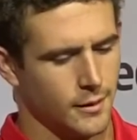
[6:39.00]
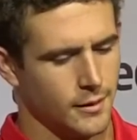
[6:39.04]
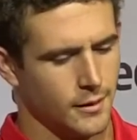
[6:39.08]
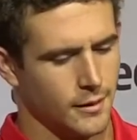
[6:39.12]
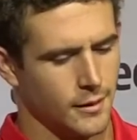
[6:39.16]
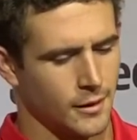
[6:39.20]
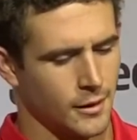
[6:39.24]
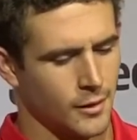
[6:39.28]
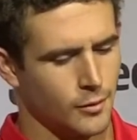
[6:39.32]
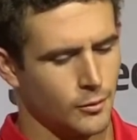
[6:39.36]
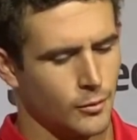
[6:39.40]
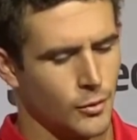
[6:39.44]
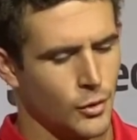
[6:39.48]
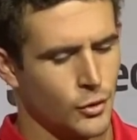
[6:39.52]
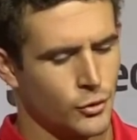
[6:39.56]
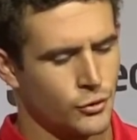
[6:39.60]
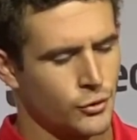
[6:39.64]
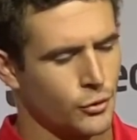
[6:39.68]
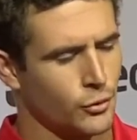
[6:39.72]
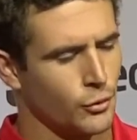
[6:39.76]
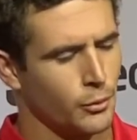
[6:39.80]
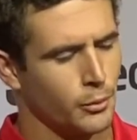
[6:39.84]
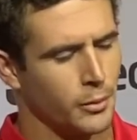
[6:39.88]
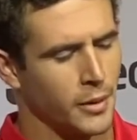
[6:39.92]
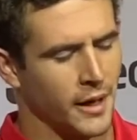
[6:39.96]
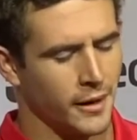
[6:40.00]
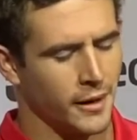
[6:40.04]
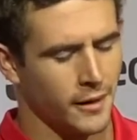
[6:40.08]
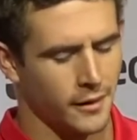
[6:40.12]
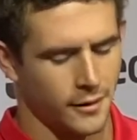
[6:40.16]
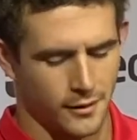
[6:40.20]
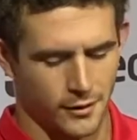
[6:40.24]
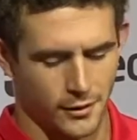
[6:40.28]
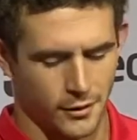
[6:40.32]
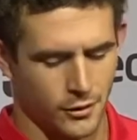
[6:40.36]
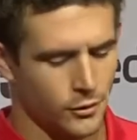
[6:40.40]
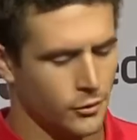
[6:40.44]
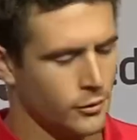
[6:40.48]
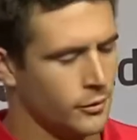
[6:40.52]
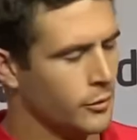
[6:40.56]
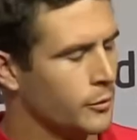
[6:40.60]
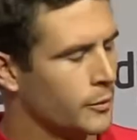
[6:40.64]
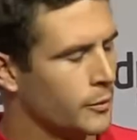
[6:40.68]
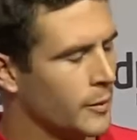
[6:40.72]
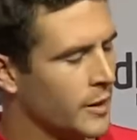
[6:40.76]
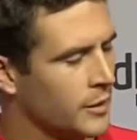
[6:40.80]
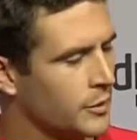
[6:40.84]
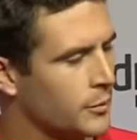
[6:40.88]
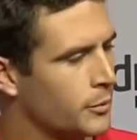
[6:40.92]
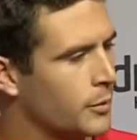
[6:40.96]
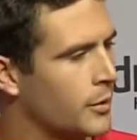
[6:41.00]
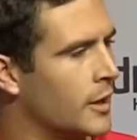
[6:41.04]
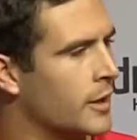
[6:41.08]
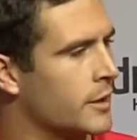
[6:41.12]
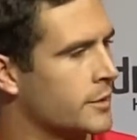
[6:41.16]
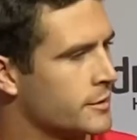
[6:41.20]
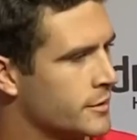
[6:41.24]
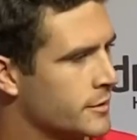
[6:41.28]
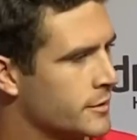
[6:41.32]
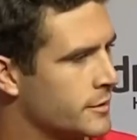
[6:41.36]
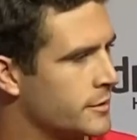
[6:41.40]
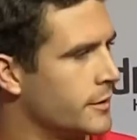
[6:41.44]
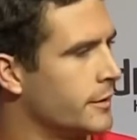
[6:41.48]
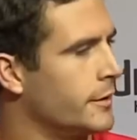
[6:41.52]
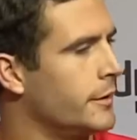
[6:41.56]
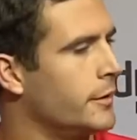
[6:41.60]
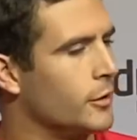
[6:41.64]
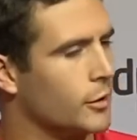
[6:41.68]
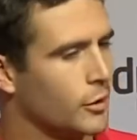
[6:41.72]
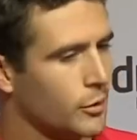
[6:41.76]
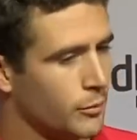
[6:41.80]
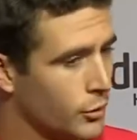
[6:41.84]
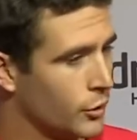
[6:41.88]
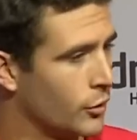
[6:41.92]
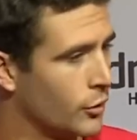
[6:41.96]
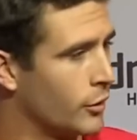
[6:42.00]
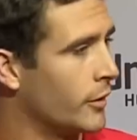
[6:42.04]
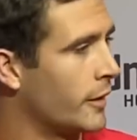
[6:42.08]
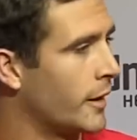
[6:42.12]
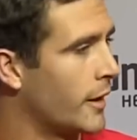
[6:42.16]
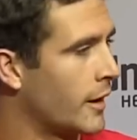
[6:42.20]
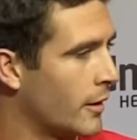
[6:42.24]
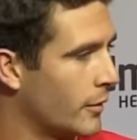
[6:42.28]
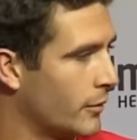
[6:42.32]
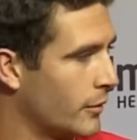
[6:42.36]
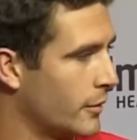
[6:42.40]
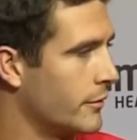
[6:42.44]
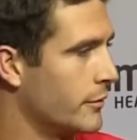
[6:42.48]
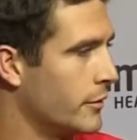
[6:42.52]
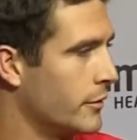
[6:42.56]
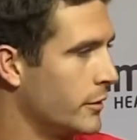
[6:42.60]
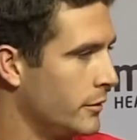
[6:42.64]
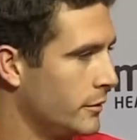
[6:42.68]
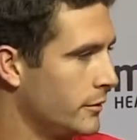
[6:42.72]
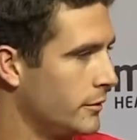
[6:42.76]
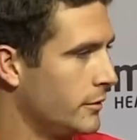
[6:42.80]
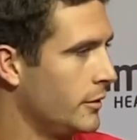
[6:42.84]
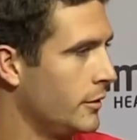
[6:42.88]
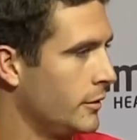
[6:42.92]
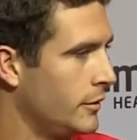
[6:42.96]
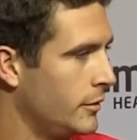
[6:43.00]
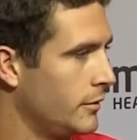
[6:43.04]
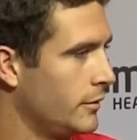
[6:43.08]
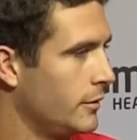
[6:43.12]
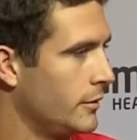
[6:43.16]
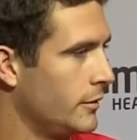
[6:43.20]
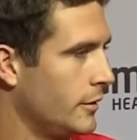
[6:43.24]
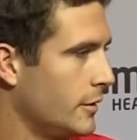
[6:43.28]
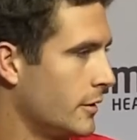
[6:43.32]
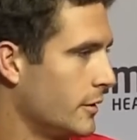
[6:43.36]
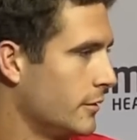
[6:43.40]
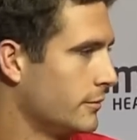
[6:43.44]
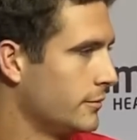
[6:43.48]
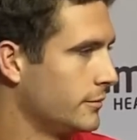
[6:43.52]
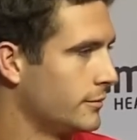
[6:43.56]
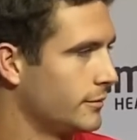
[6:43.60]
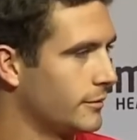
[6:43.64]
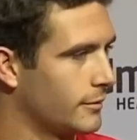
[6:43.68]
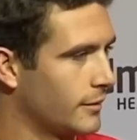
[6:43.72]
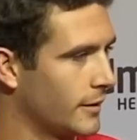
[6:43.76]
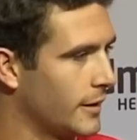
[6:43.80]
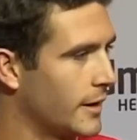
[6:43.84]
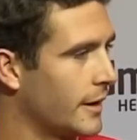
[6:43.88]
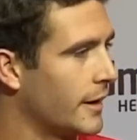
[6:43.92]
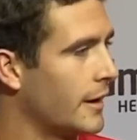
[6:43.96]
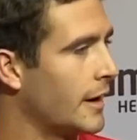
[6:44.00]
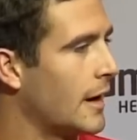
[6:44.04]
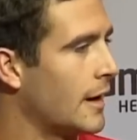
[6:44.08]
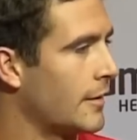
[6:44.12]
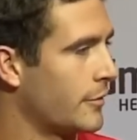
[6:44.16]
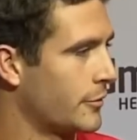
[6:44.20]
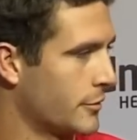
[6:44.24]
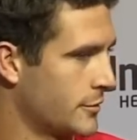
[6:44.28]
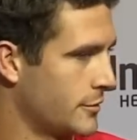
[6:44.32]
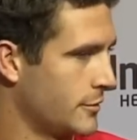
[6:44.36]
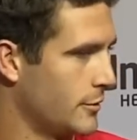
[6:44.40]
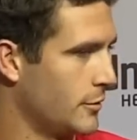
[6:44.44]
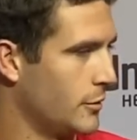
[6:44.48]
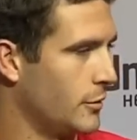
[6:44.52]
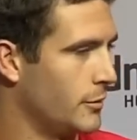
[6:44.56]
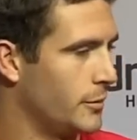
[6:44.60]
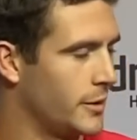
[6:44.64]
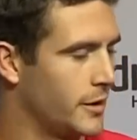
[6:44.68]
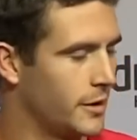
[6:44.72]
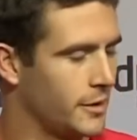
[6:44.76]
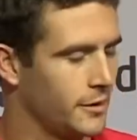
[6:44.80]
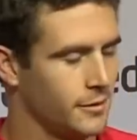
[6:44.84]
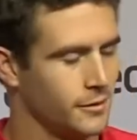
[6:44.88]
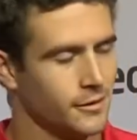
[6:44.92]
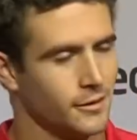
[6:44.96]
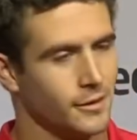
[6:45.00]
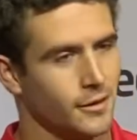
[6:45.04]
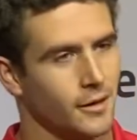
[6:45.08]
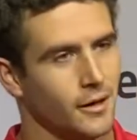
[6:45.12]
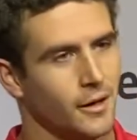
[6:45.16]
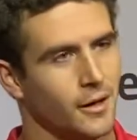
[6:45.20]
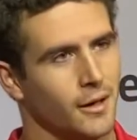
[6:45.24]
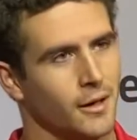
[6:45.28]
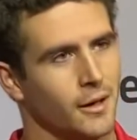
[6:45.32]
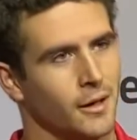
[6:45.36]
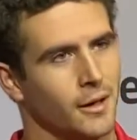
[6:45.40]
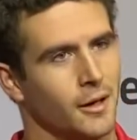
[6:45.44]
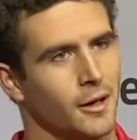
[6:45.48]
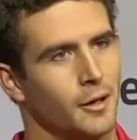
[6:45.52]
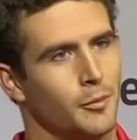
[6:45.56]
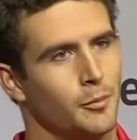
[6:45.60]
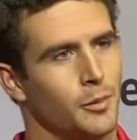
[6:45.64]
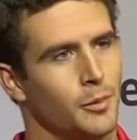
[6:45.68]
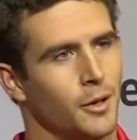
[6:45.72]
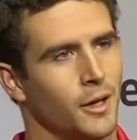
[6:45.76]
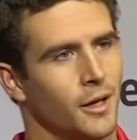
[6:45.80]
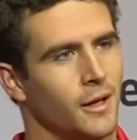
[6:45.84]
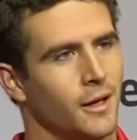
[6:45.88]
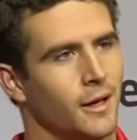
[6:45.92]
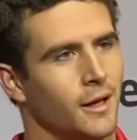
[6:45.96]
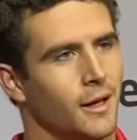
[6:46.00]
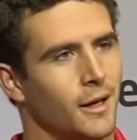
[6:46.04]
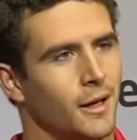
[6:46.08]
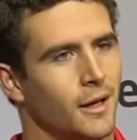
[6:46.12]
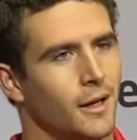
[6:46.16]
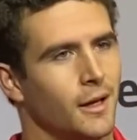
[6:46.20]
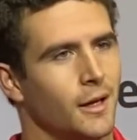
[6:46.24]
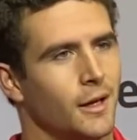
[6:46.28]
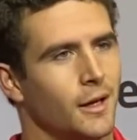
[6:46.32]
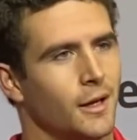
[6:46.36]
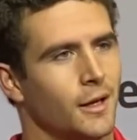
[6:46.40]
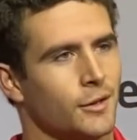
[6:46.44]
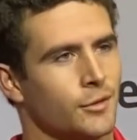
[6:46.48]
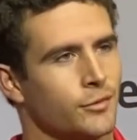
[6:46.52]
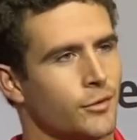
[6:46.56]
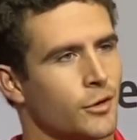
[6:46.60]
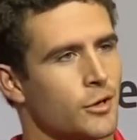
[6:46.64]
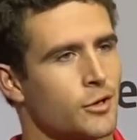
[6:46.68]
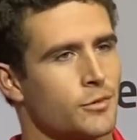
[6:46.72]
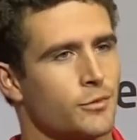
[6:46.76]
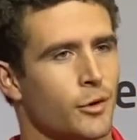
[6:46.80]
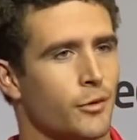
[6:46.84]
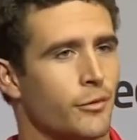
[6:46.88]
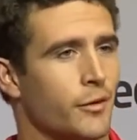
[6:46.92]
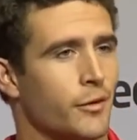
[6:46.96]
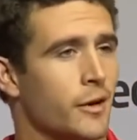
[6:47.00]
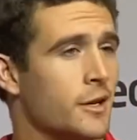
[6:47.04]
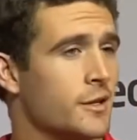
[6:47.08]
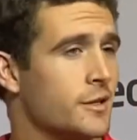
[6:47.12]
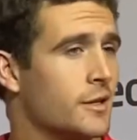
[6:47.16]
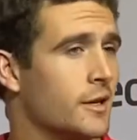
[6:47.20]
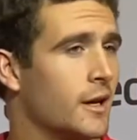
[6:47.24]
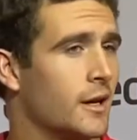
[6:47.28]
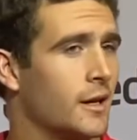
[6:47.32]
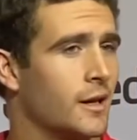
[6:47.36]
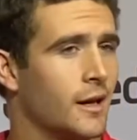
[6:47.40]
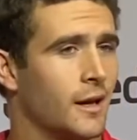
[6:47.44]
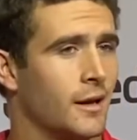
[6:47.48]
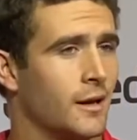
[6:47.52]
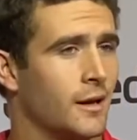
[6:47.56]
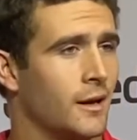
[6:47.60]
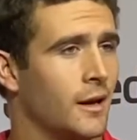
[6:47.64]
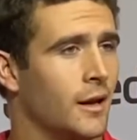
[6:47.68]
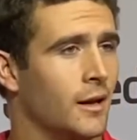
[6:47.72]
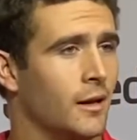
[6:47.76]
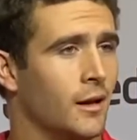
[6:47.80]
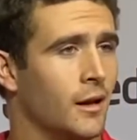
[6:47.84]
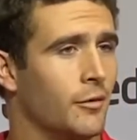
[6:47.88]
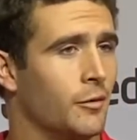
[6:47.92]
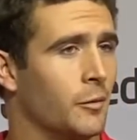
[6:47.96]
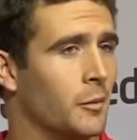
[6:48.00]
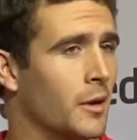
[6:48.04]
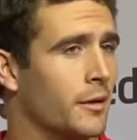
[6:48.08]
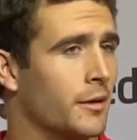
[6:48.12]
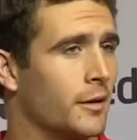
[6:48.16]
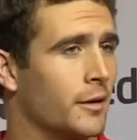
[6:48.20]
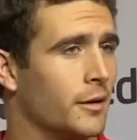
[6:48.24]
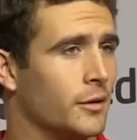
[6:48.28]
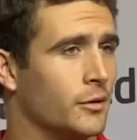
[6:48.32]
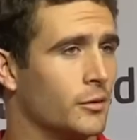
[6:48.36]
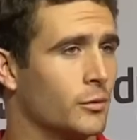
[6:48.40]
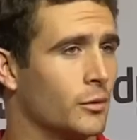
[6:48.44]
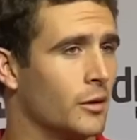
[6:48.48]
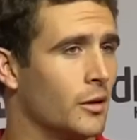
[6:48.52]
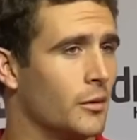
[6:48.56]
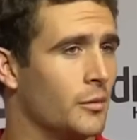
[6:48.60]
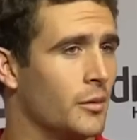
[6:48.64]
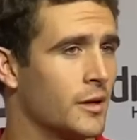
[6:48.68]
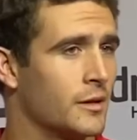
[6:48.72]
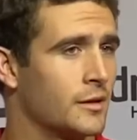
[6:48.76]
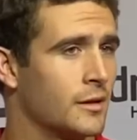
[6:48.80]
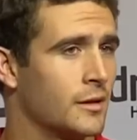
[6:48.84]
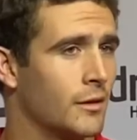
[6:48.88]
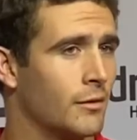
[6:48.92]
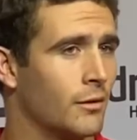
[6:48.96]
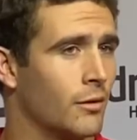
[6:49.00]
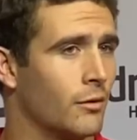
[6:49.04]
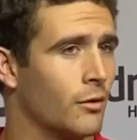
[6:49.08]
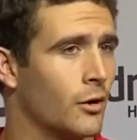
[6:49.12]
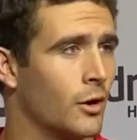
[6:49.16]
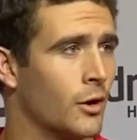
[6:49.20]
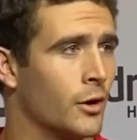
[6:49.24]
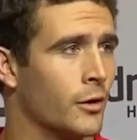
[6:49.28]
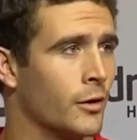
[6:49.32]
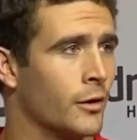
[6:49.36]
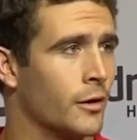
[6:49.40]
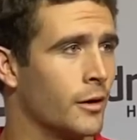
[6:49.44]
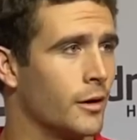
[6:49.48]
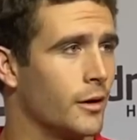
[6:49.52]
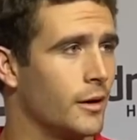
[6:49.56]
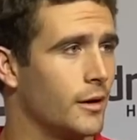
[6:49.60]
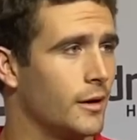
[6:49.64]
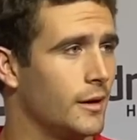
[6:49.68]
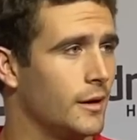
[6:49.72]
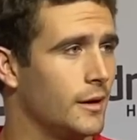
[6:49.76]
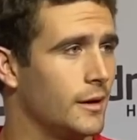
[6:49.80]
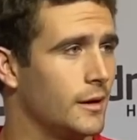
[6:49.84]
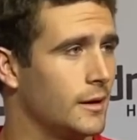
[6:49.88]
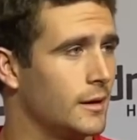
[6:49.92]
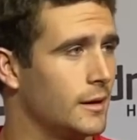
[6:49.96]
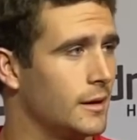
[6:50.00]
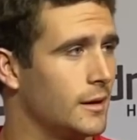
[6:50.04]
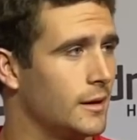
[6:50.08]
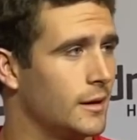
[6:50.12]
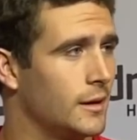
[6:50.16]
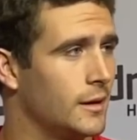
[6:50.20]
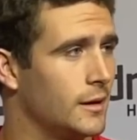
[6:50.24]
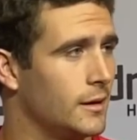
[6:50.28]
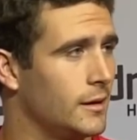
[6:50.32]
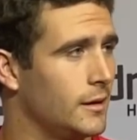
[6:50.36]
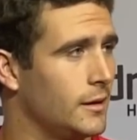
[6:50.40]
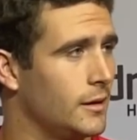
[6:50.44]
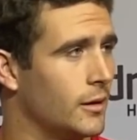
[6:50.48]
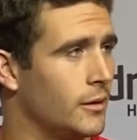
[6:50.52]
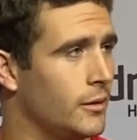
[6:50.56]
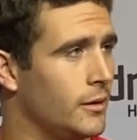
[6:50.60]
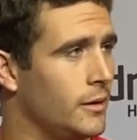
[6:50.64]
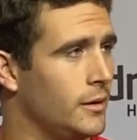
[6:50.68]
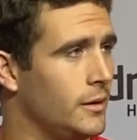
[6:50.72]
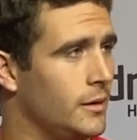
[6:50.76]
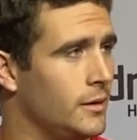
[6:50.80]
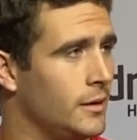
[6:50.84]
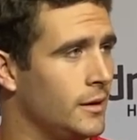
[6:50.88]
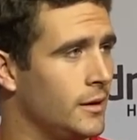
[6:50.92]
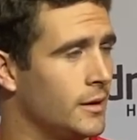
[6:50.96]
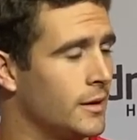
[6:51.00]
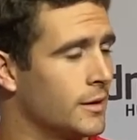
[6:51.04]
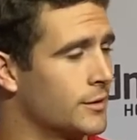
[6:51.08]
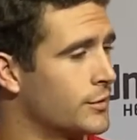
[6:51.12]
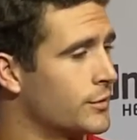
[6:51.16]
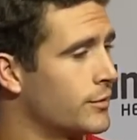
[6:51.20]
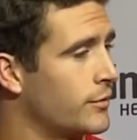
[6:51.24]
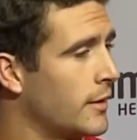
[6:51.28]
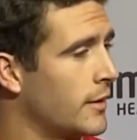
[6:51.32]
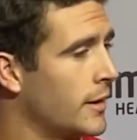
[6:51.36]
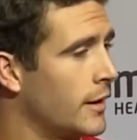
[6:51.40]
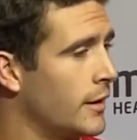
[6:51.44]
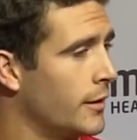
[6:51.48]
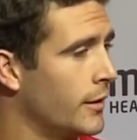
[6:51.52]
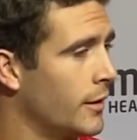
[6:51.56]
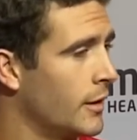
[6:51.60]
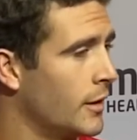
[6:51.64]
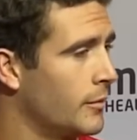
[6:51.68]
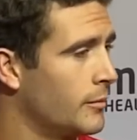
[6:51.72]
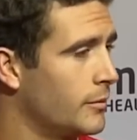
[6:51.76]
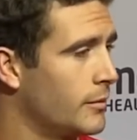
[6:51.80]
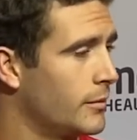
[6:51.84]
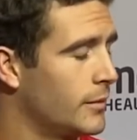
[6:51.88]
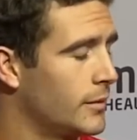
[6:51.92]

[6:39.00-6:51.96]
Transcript: Like an emotional bank. Like you make deposits and then you can pull it out whenever you get after us a little bit. But as far as motivation, I love him. I think he's one of the best I've ever heard. You know, he gets us fired up